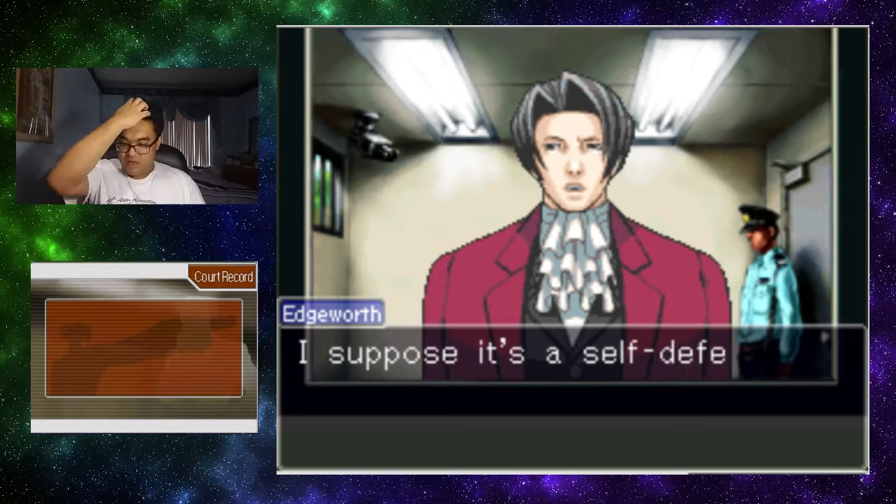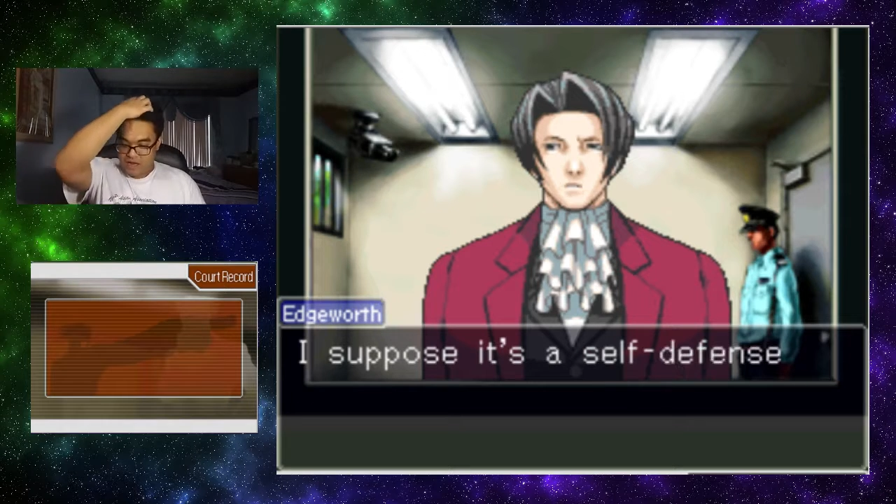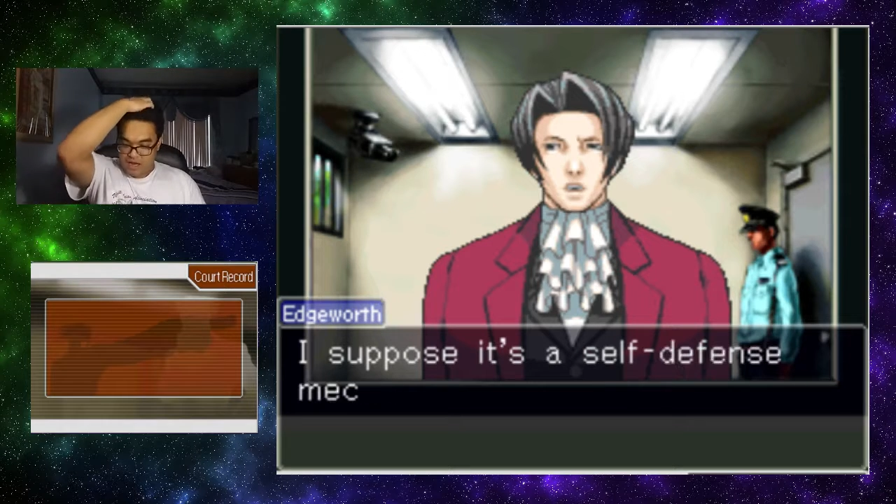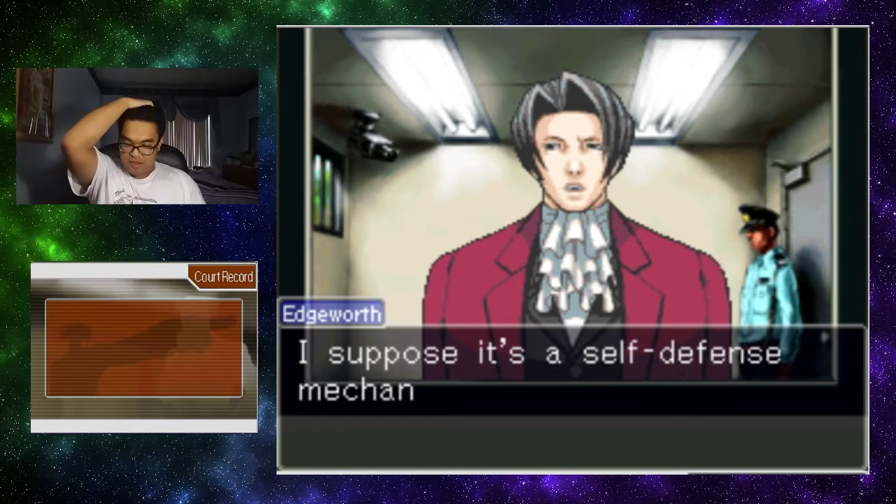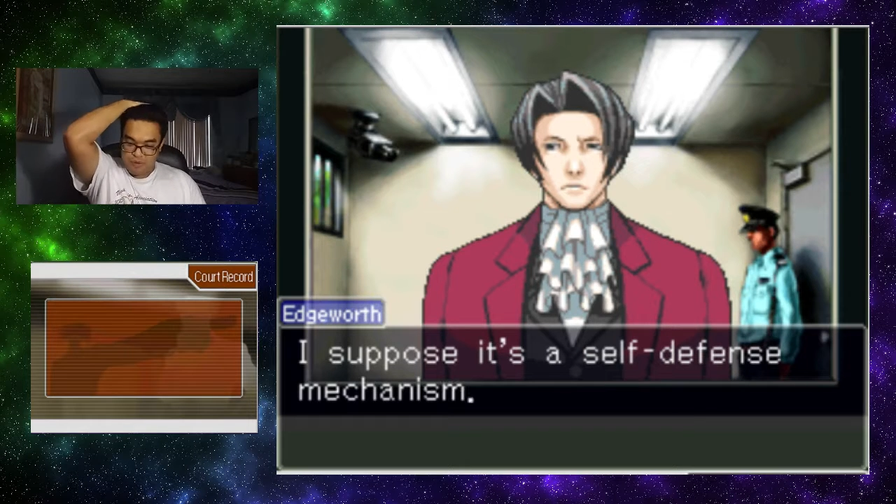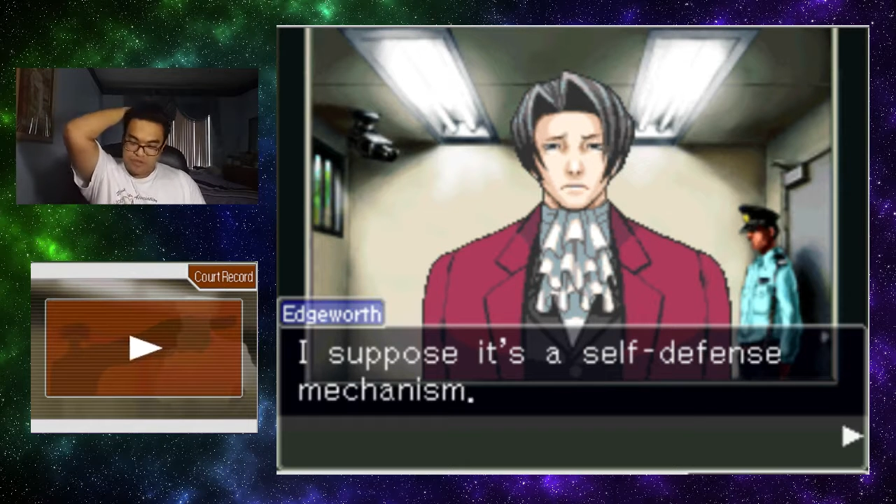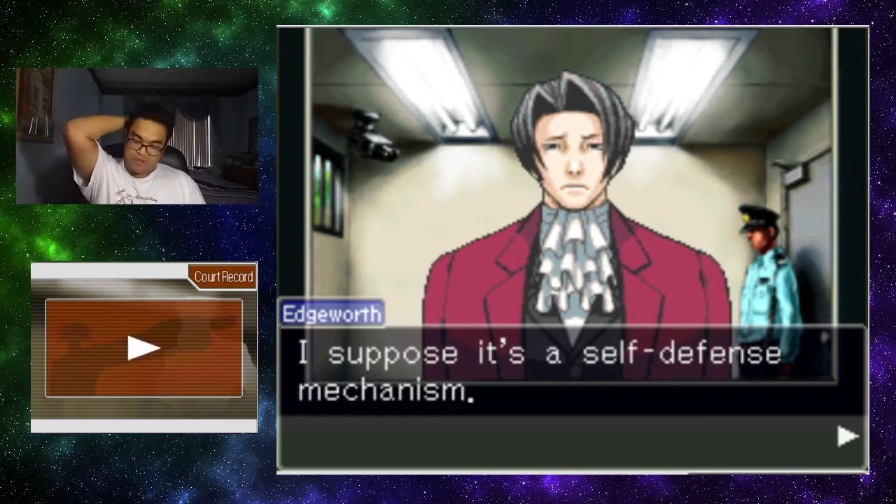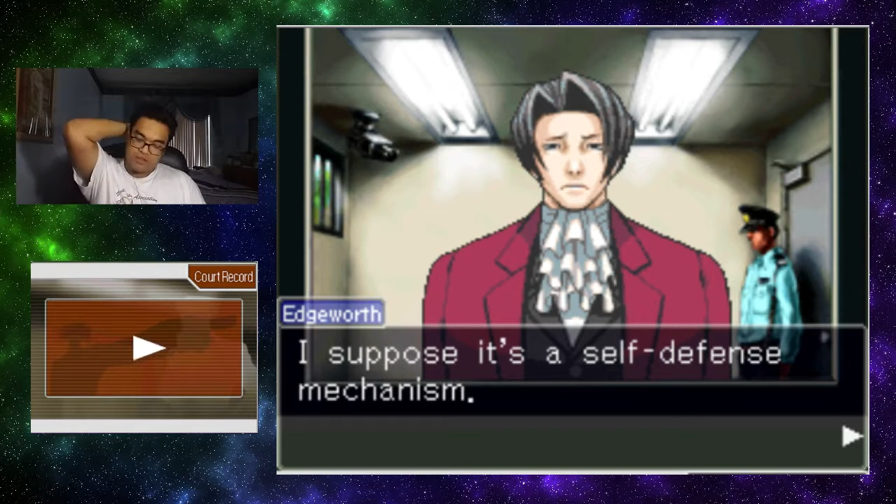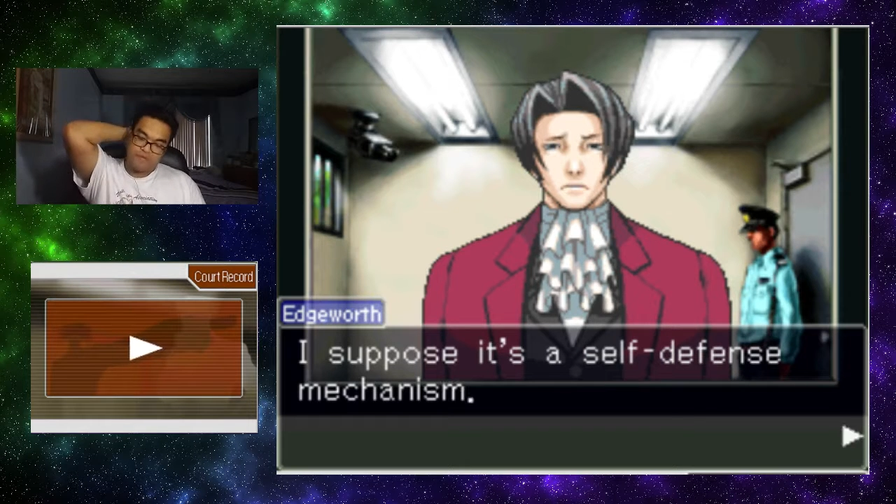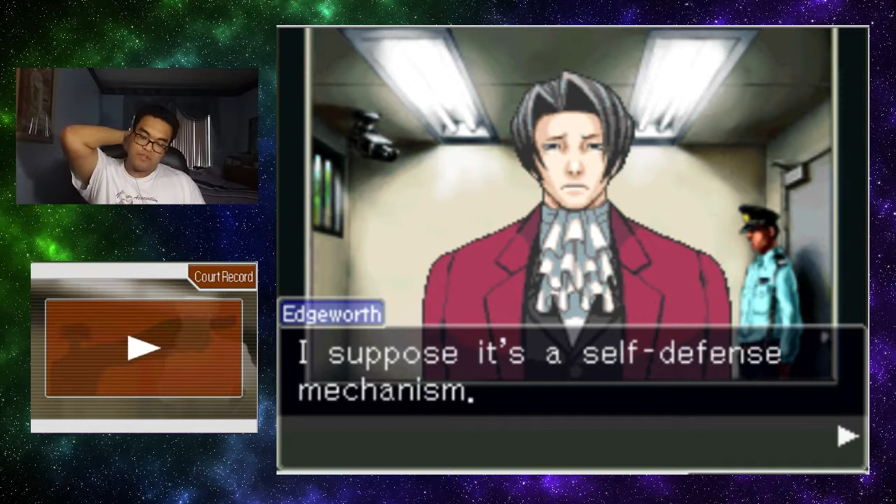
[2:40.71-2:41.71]
I suppose it's a
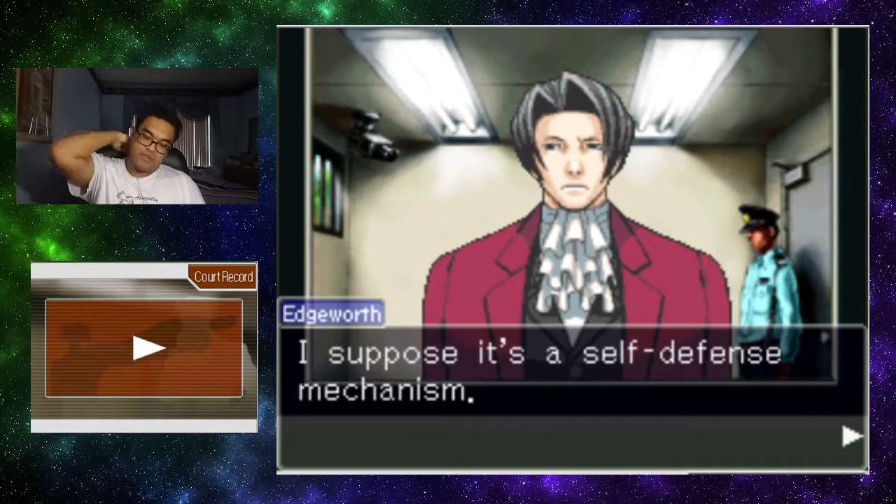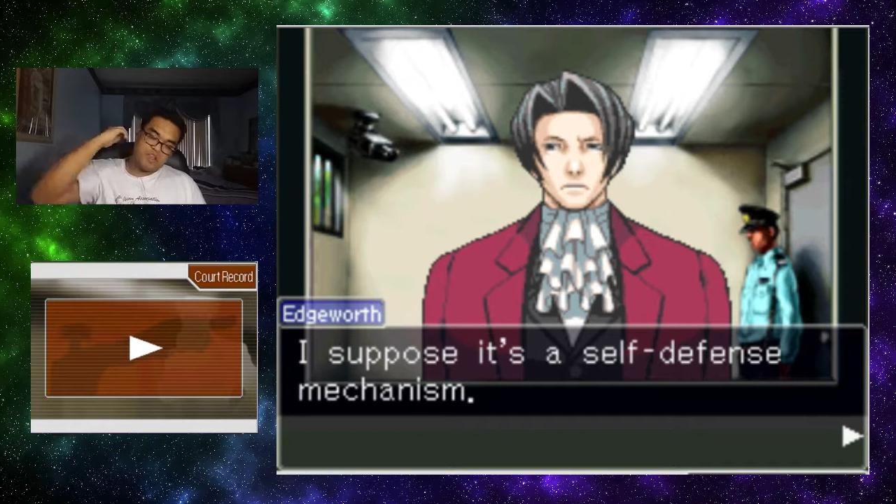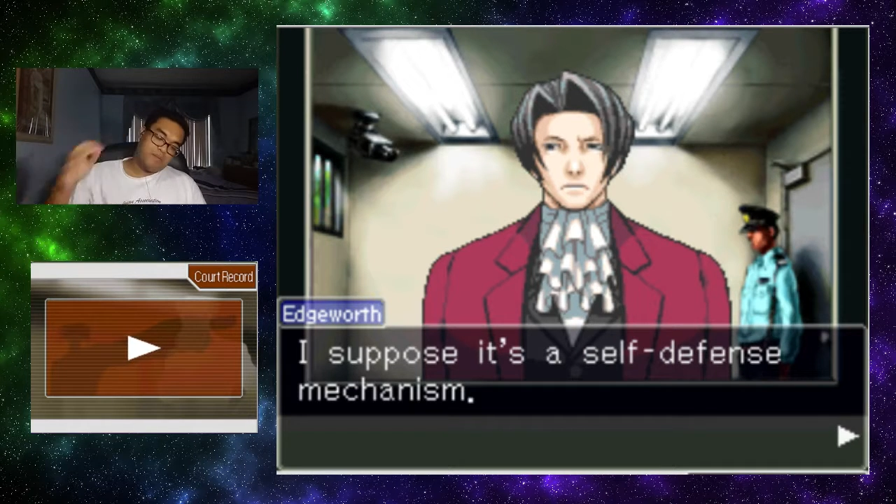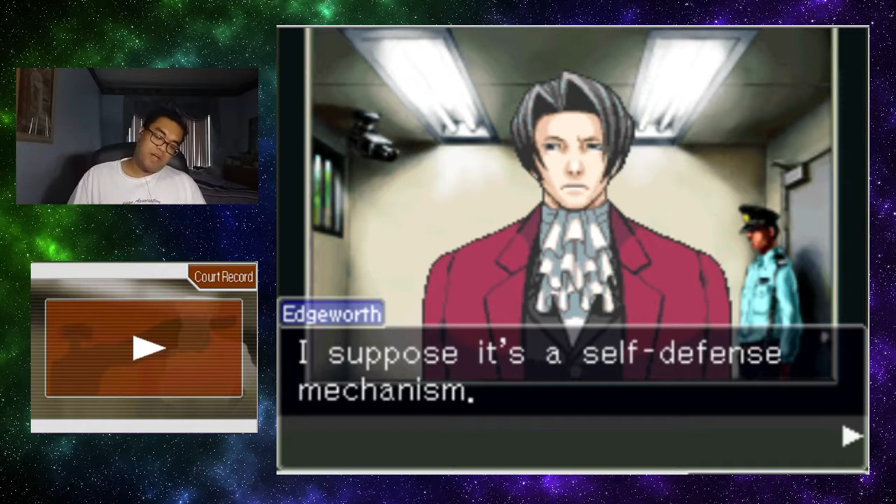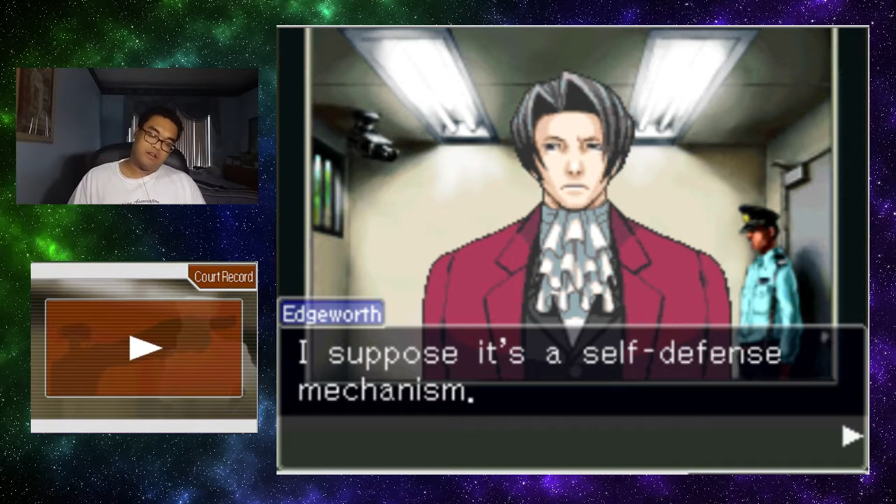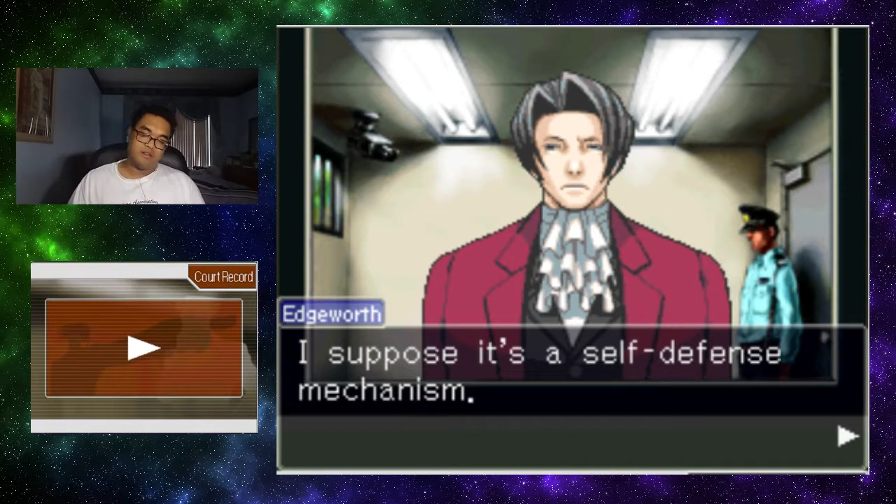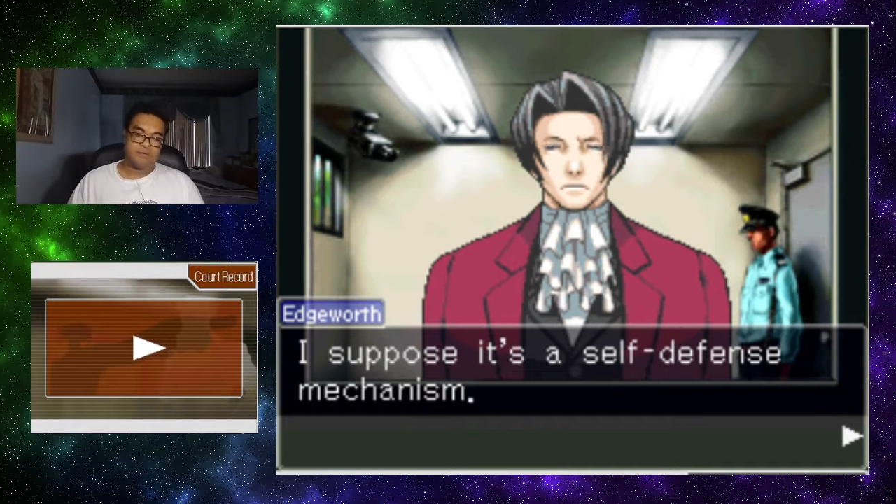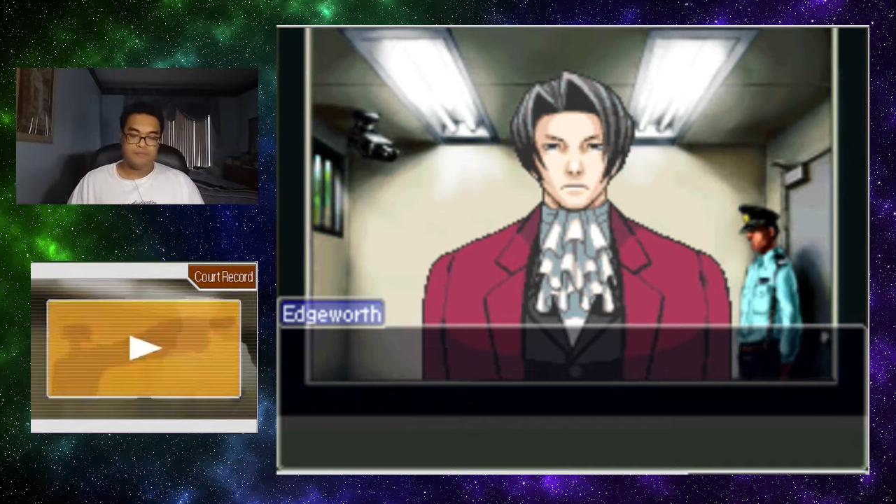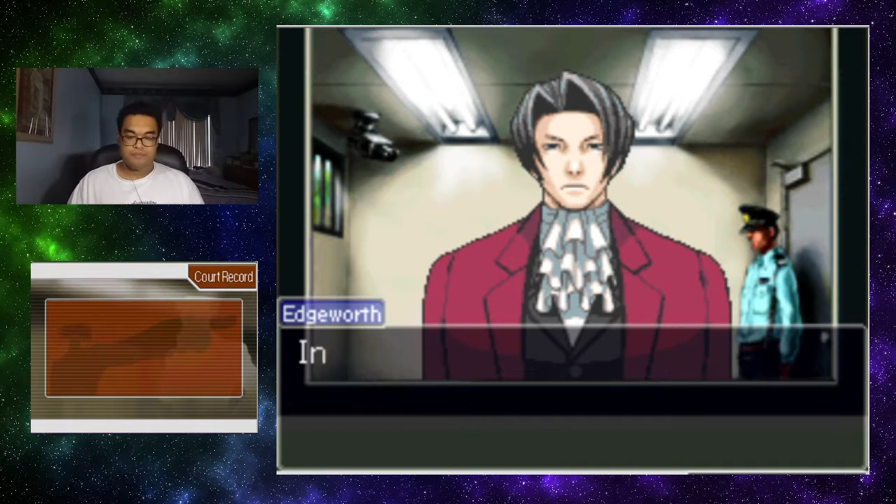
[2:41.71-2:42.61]
self-defense mechanism.